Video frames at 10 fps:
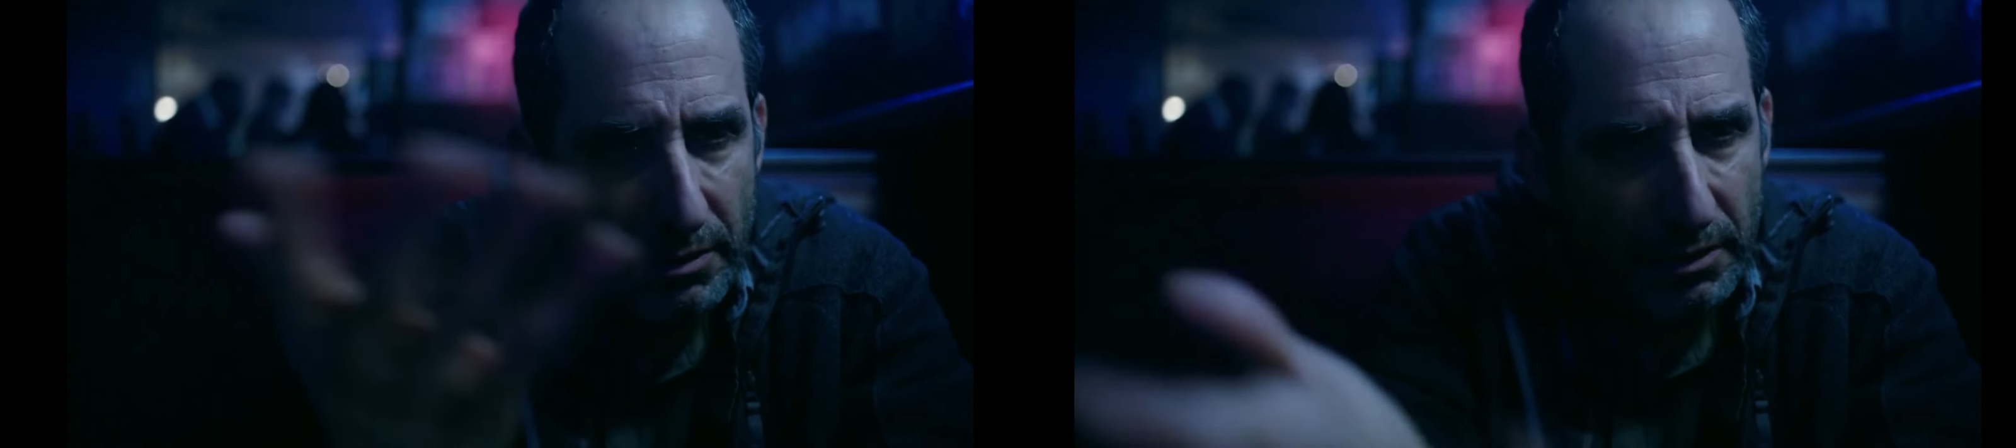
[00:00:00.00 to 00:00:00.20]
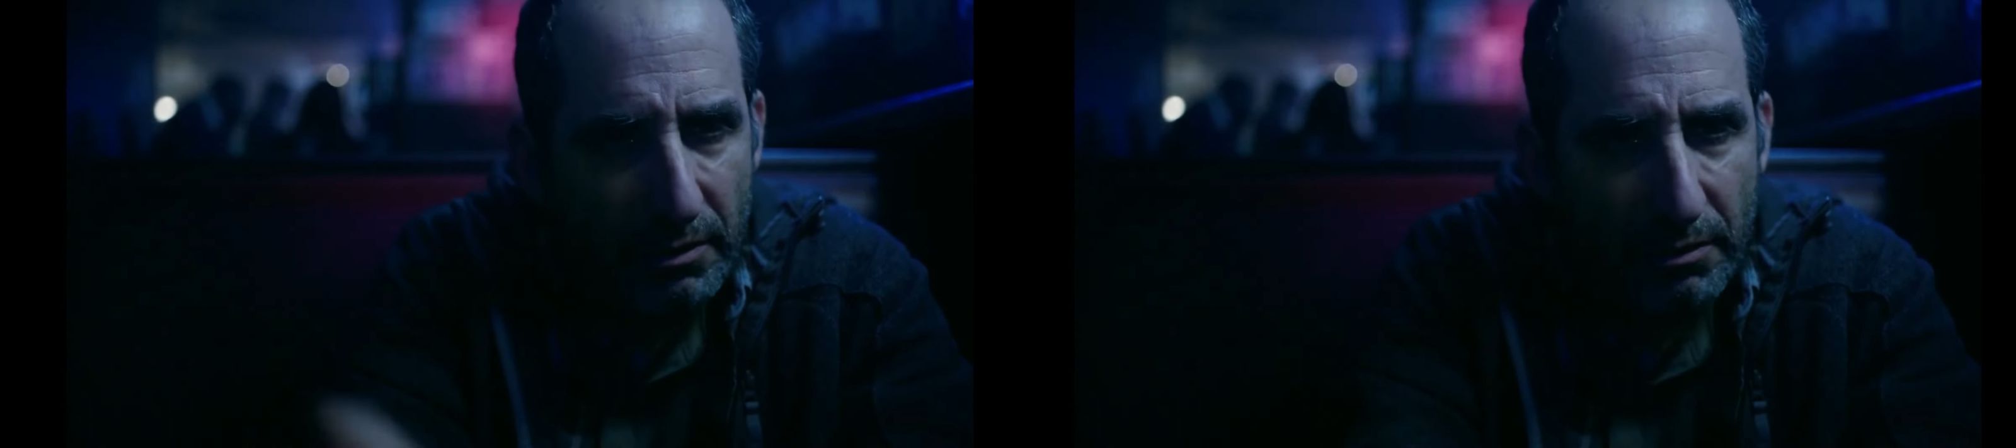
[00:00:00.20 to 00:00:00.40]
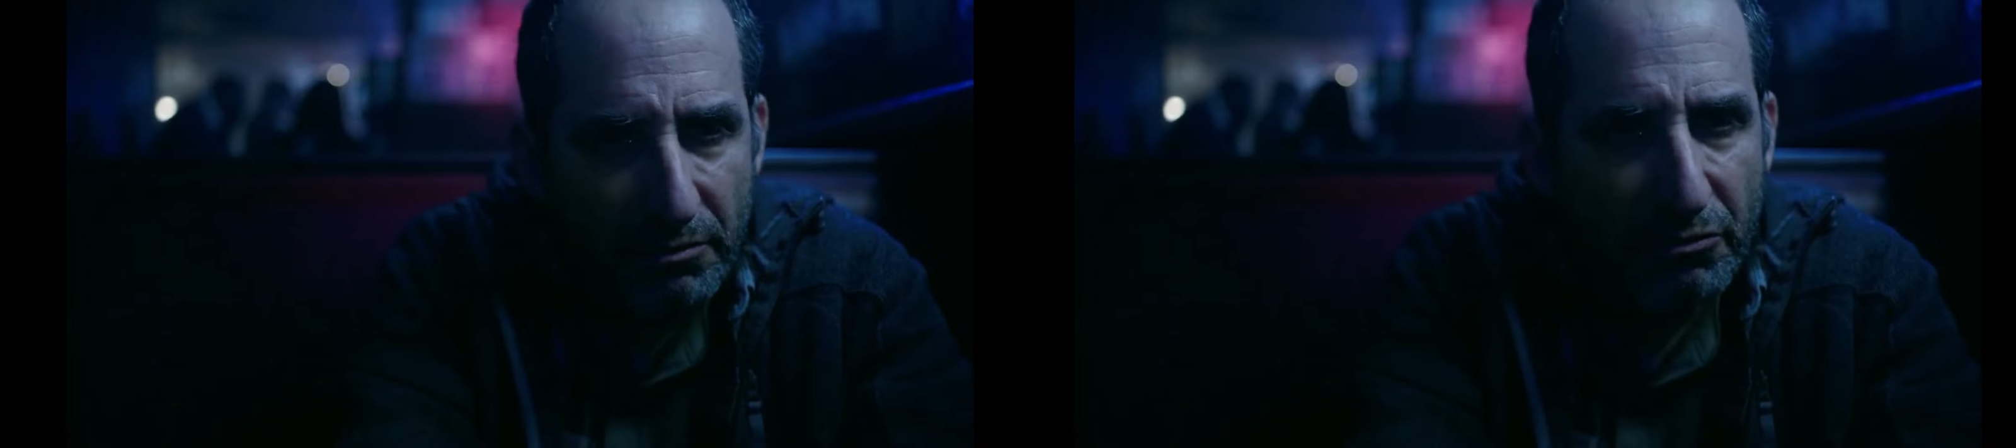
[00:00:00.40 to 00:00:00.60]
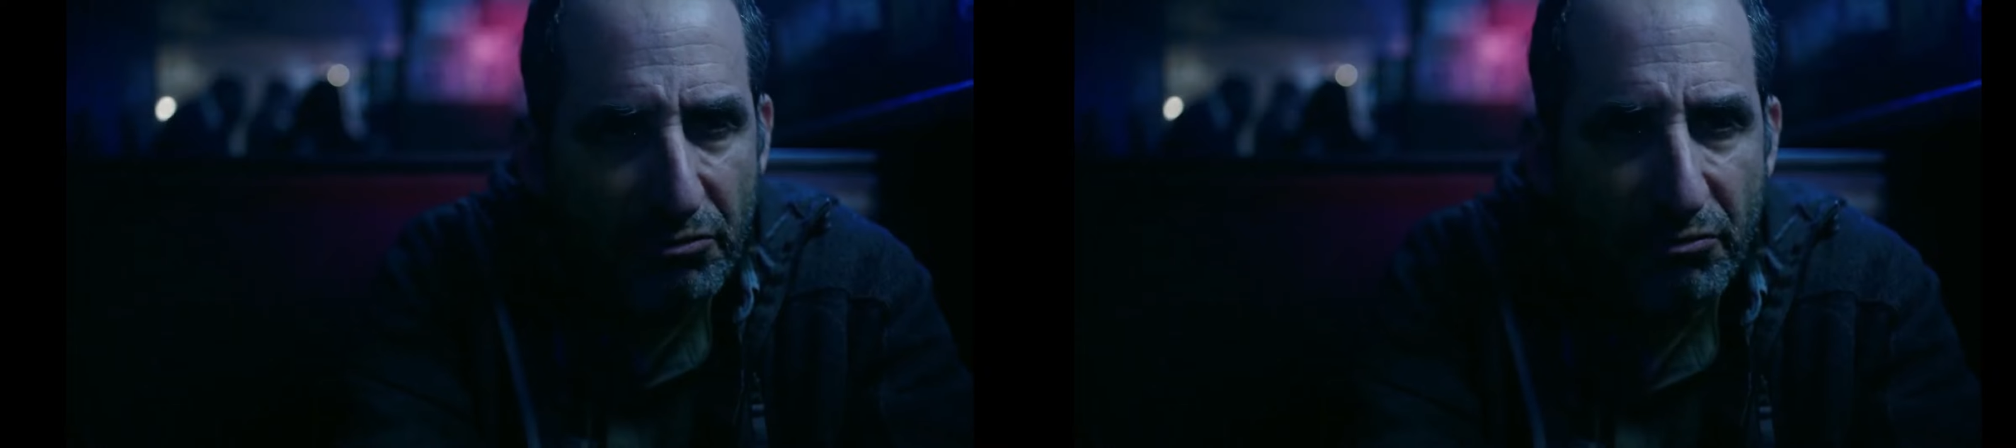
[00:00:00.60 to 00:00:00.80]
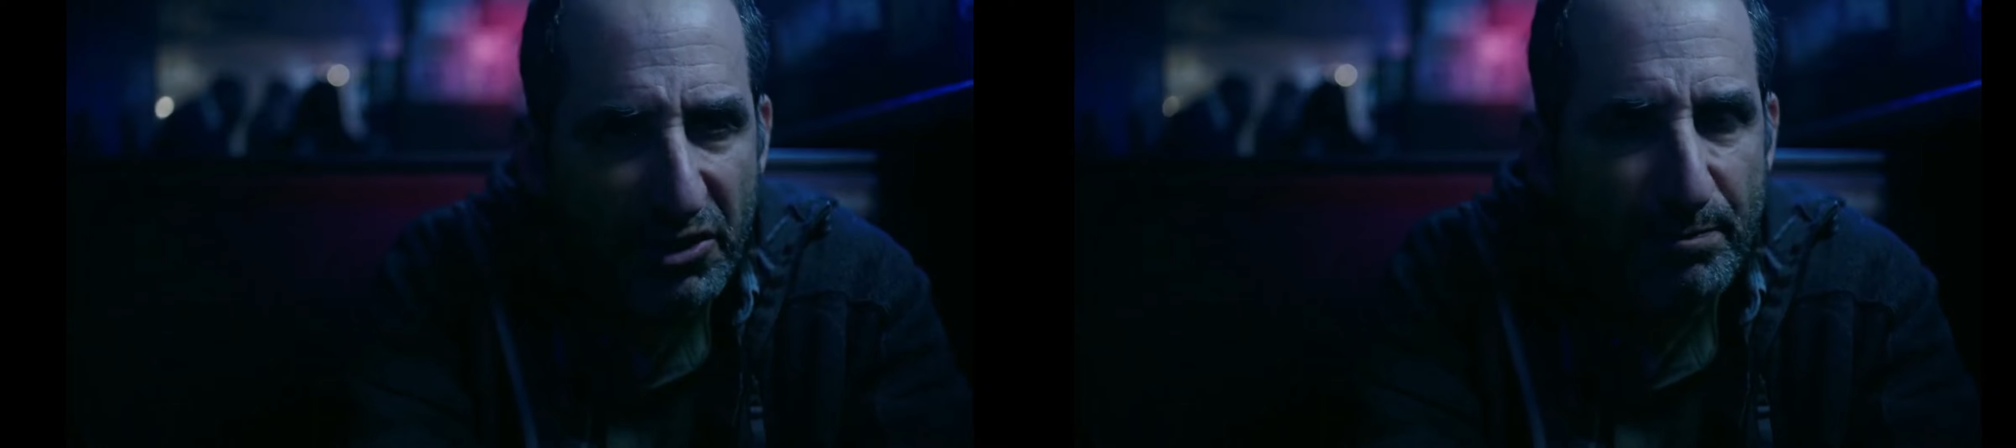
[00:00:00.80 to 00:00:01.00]
it a
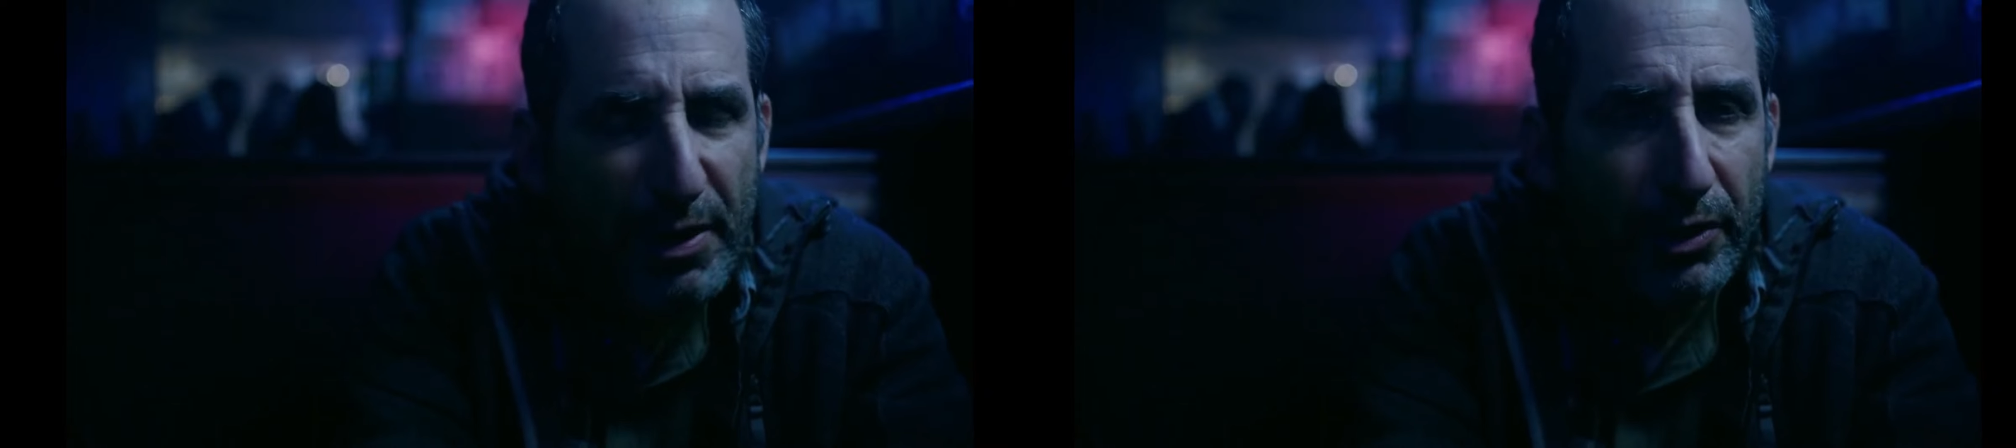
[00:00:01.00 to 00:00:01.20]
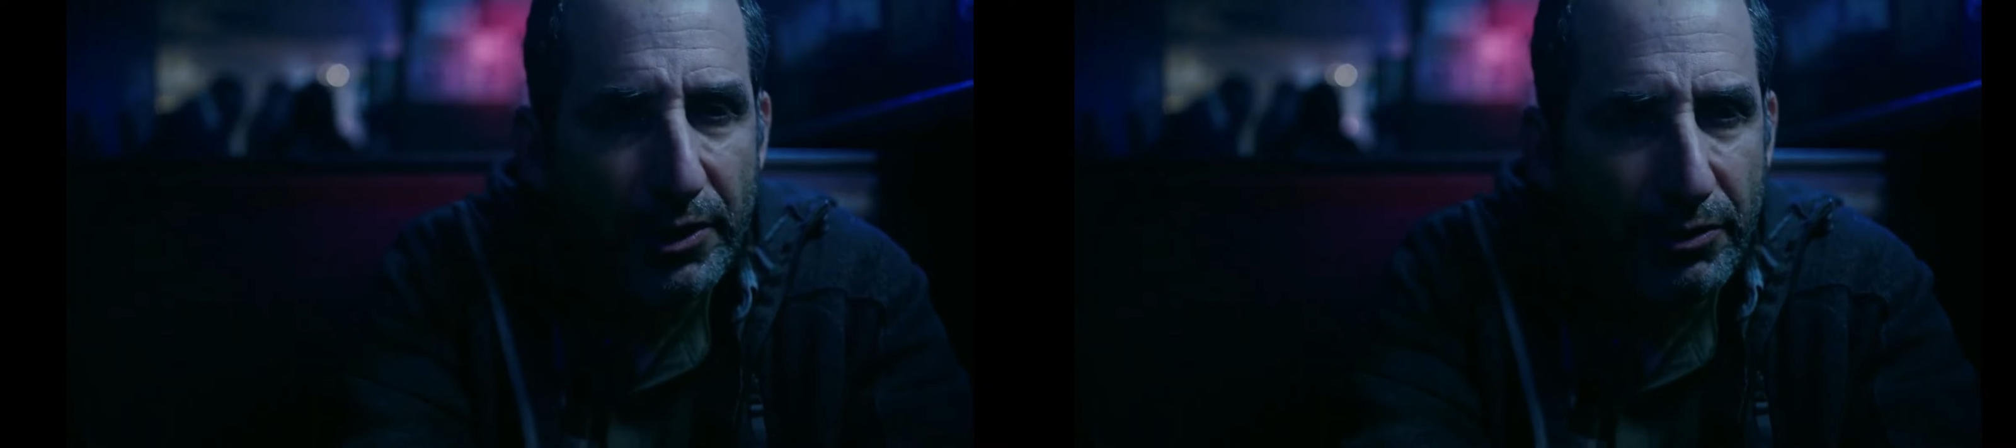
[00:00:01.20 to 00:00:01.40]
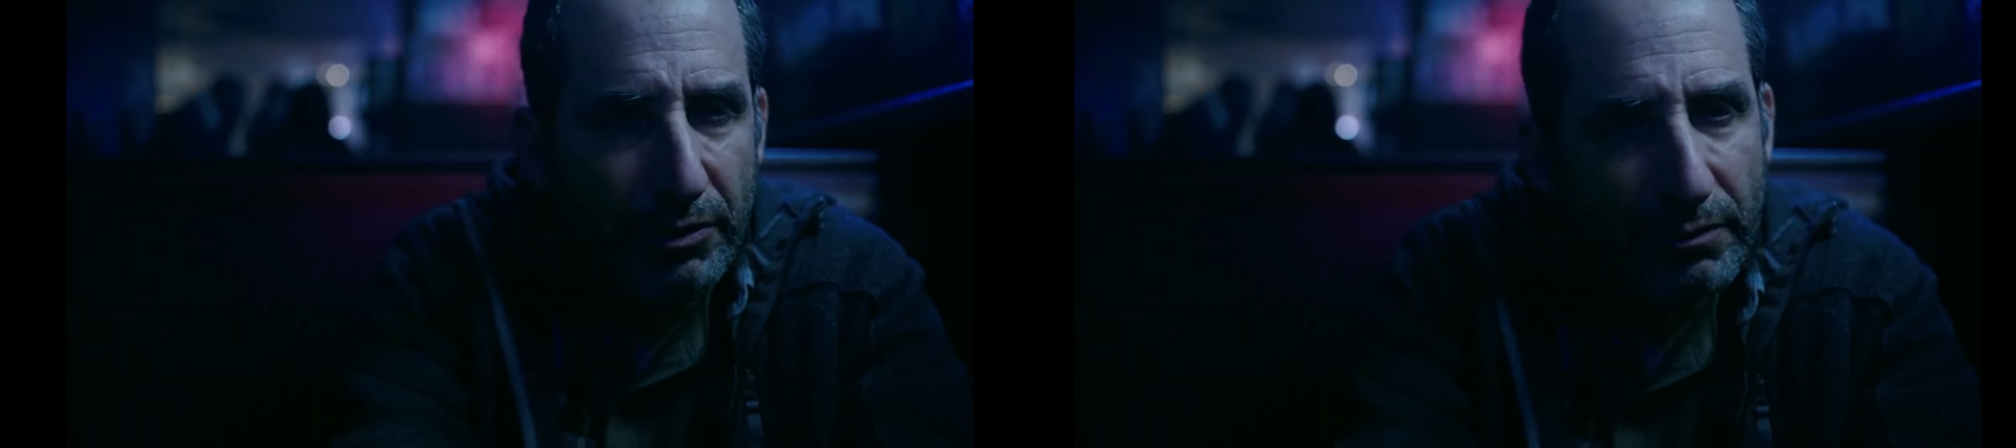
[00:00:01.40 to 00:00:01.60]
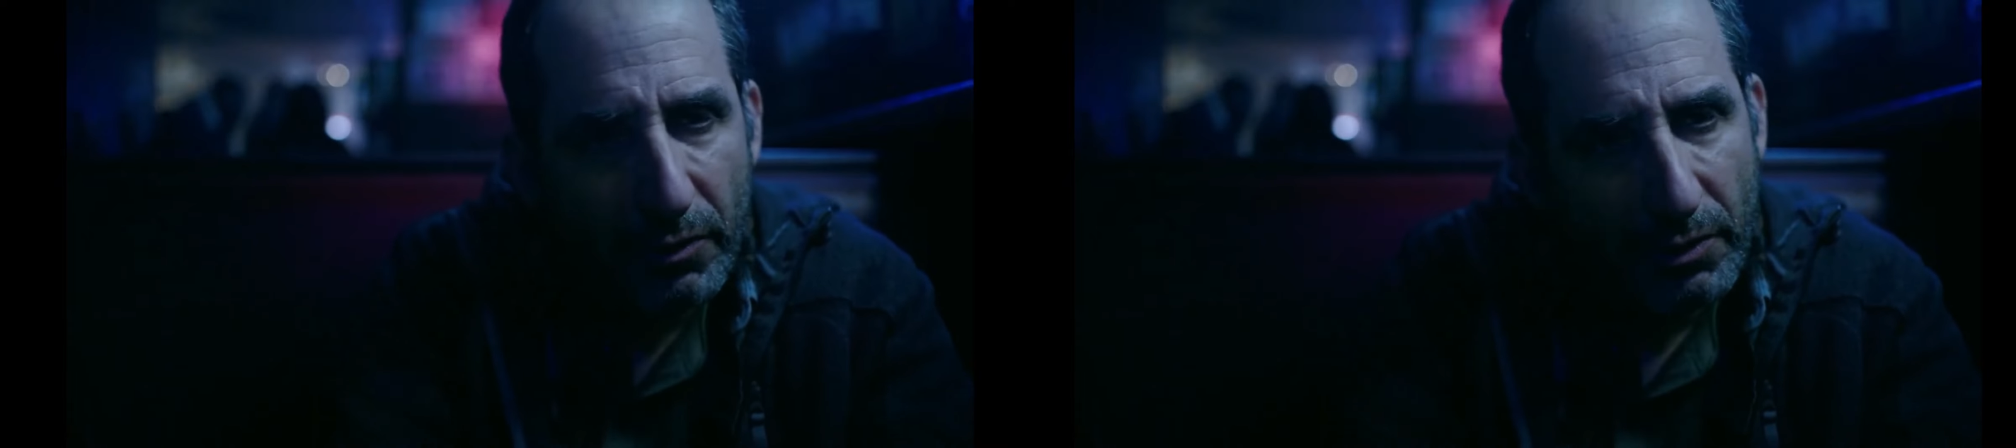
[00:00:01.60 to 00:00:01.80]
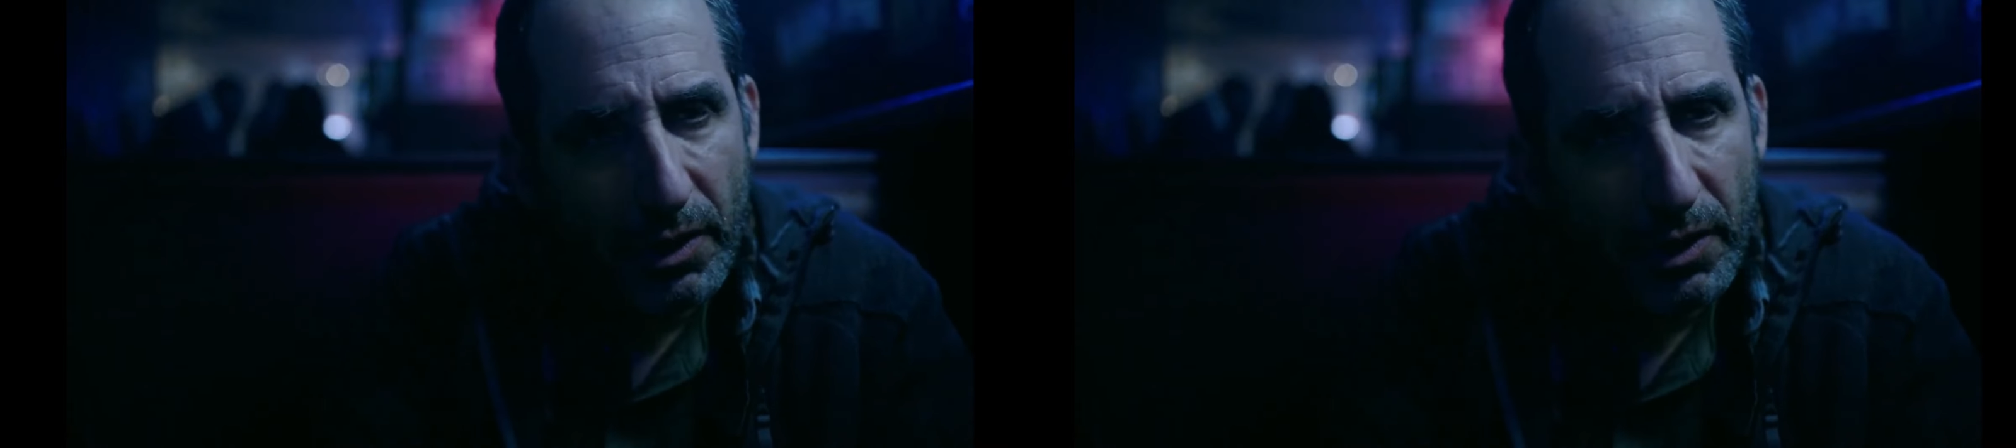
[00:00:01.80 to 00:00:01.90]
spirit or